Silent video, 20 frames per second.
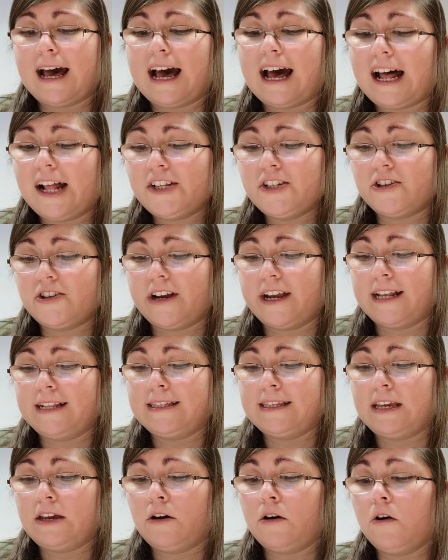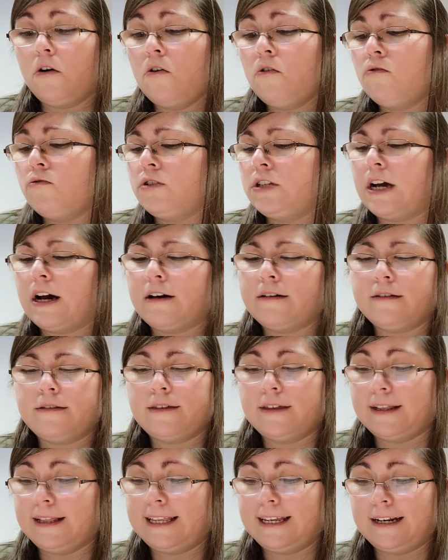I'll try and say Udolph
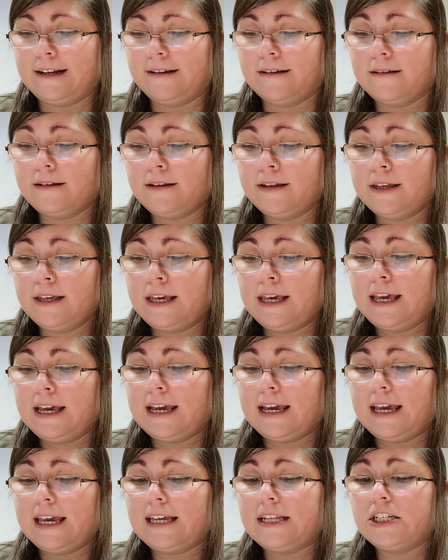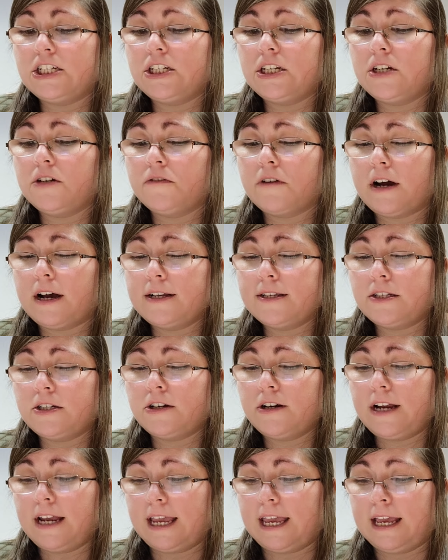oh, a little. And she crossed
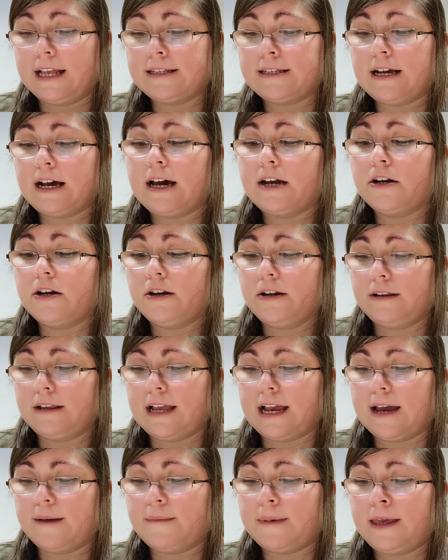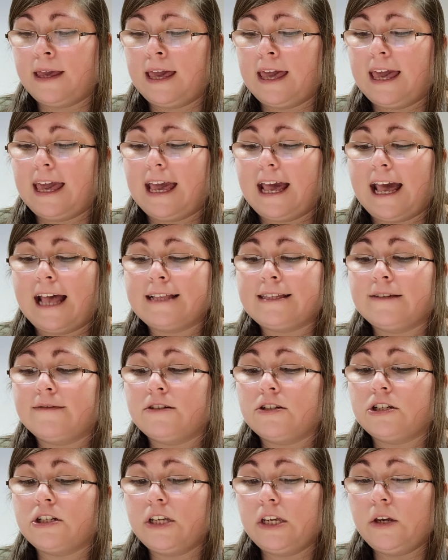her hands on her lap as if
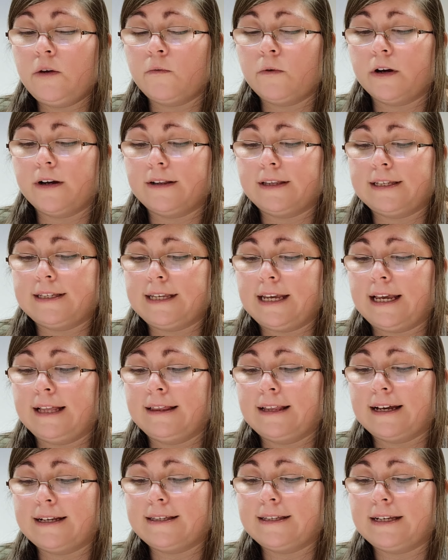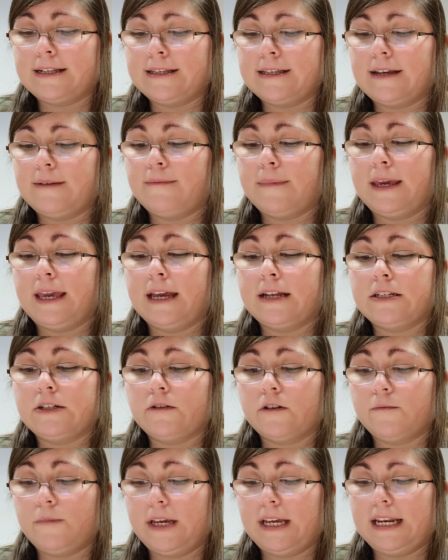she were eliciting lessons and began to
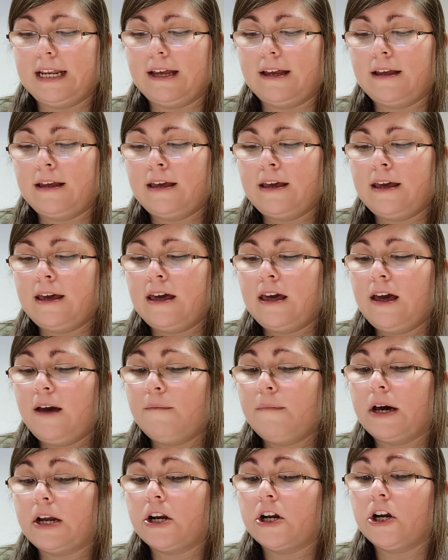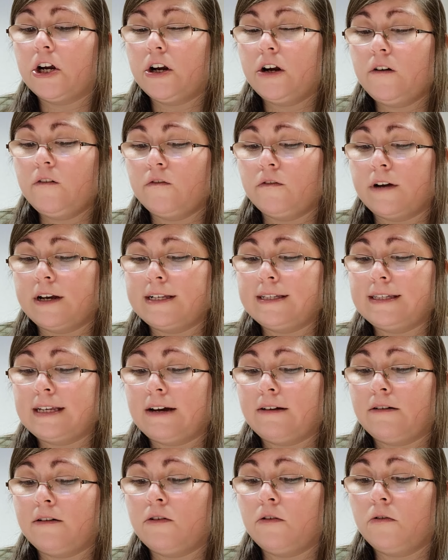repeat it. But her voice
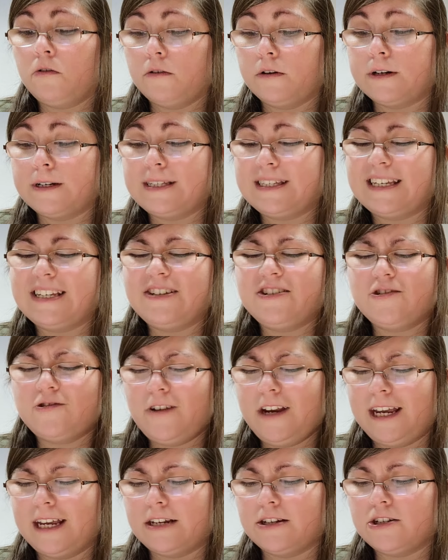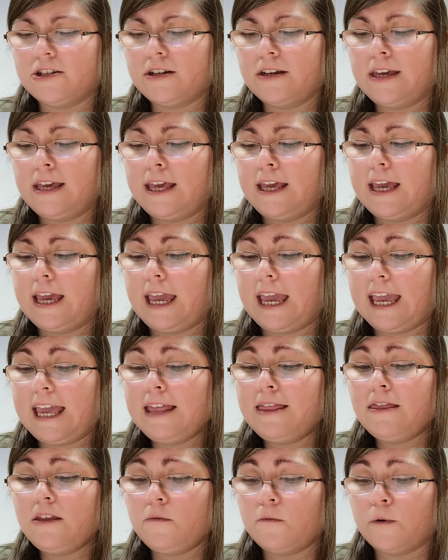sounded hoarse and strange,
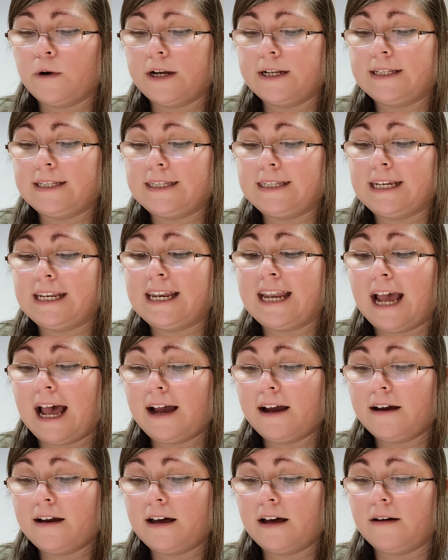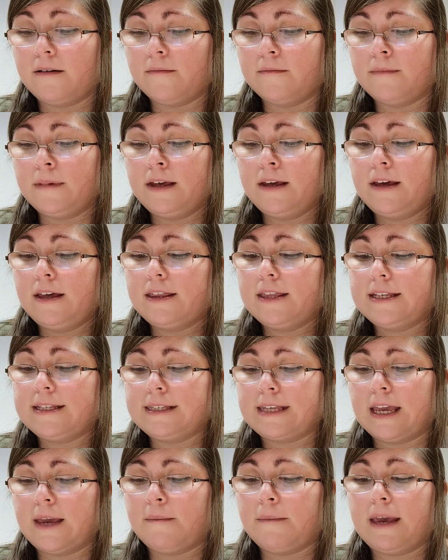and the words did not come the
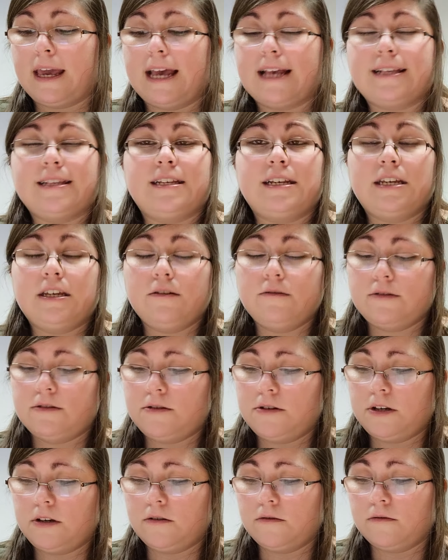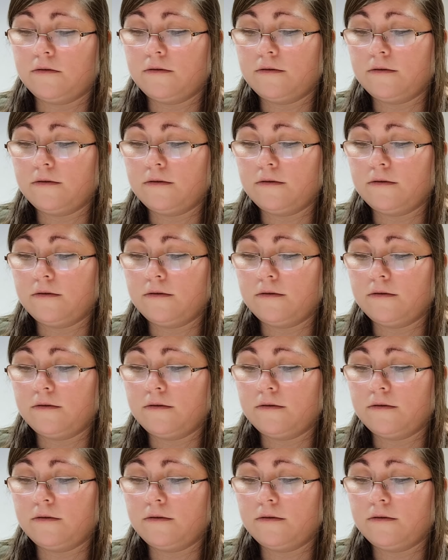same as they used to.